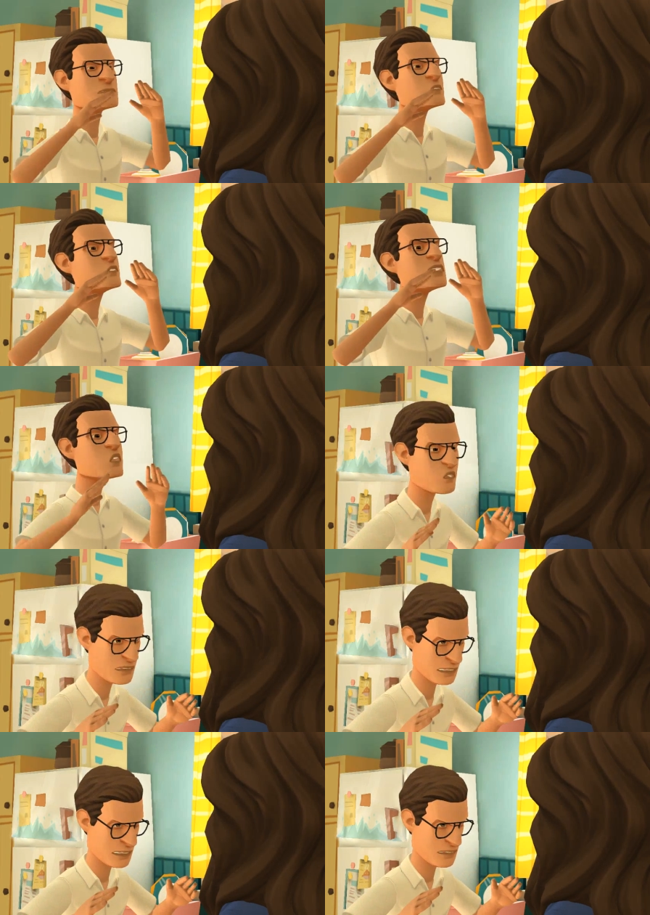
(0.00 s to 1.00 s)
when you
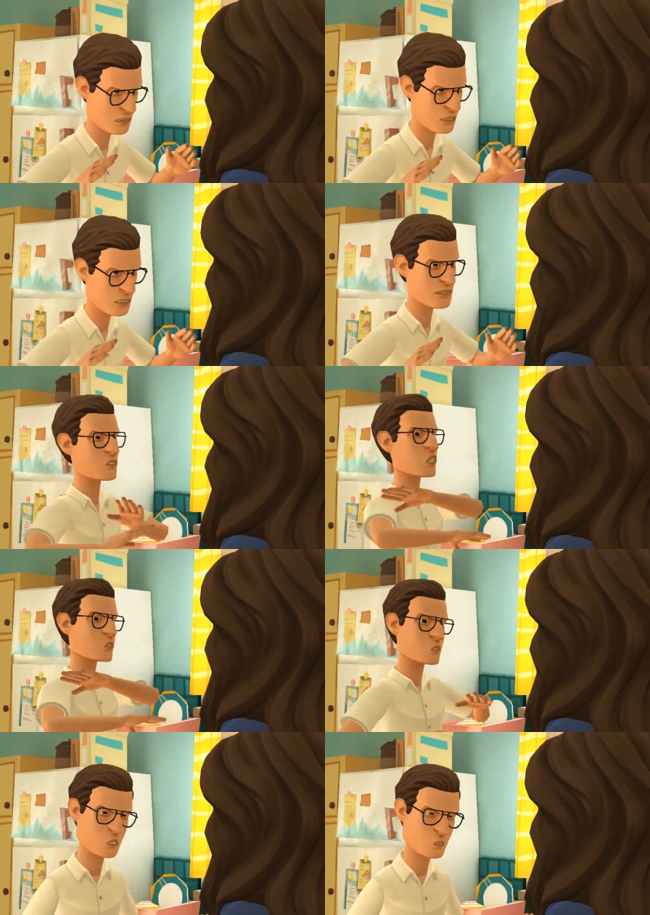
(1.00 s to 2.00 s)
filed for
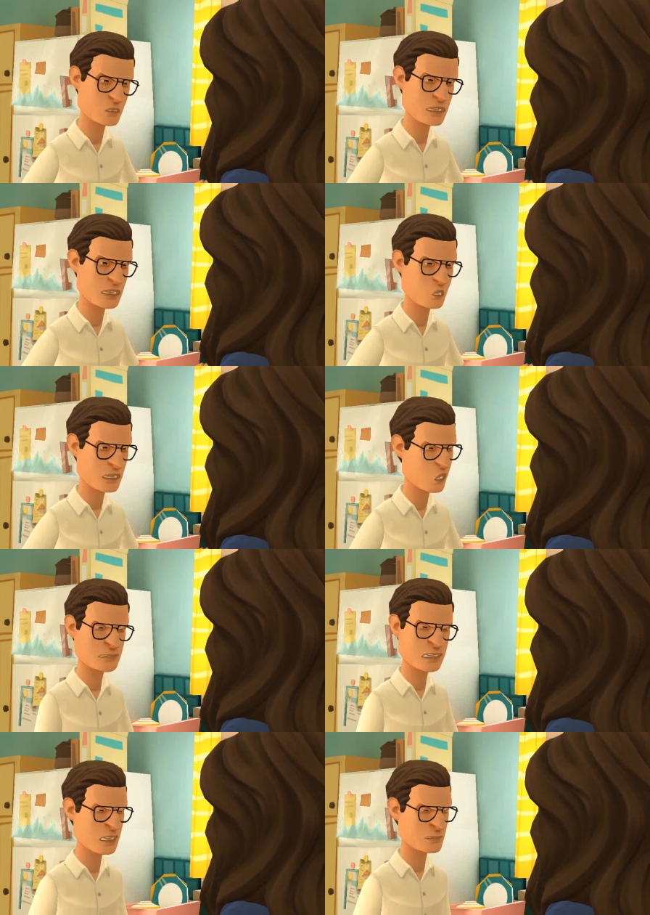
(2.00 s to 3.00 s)
divorce you said that we would
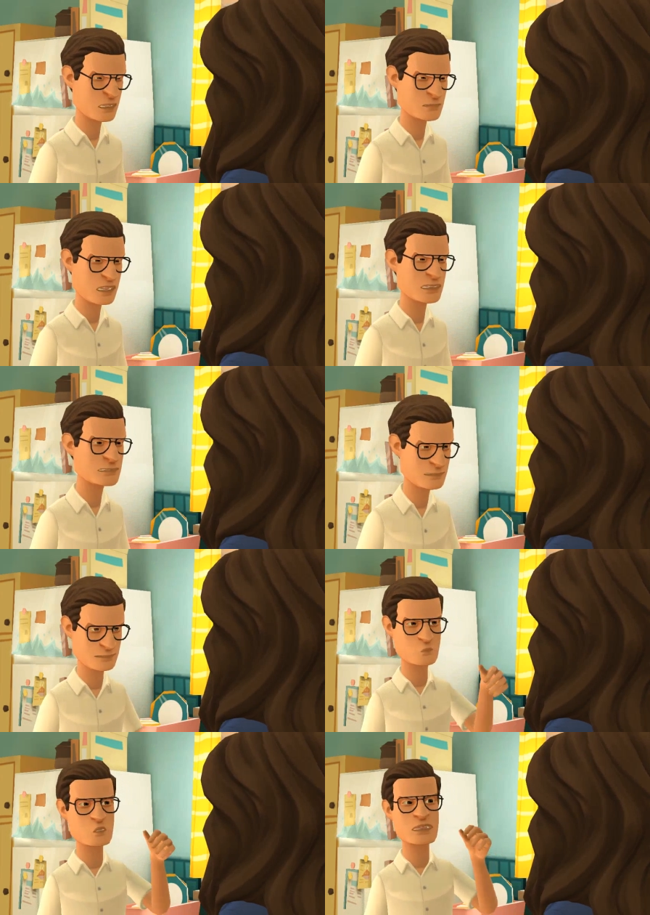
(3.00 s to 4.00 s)
be amicable.
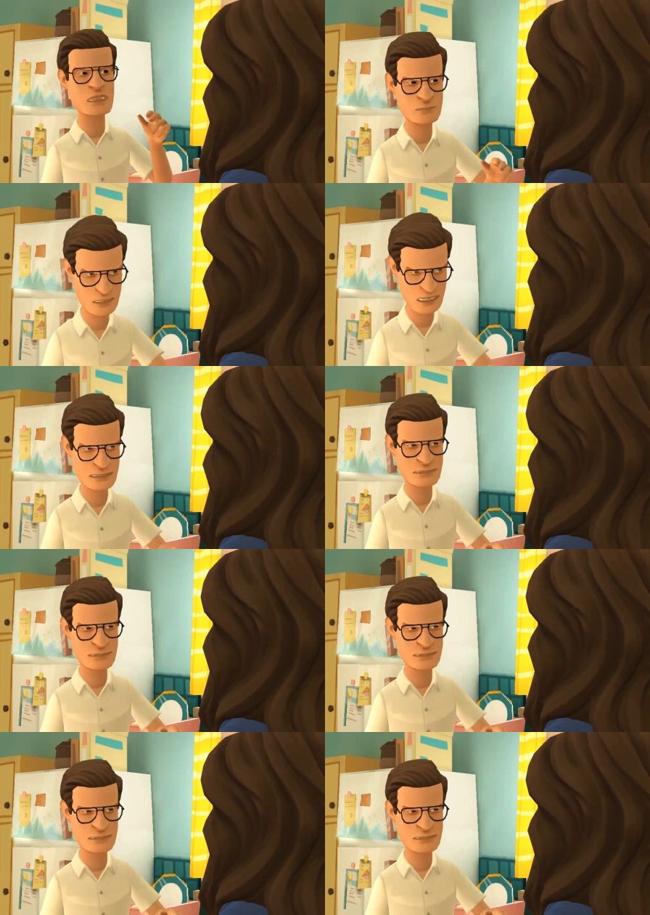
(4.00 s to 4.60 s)
What happened?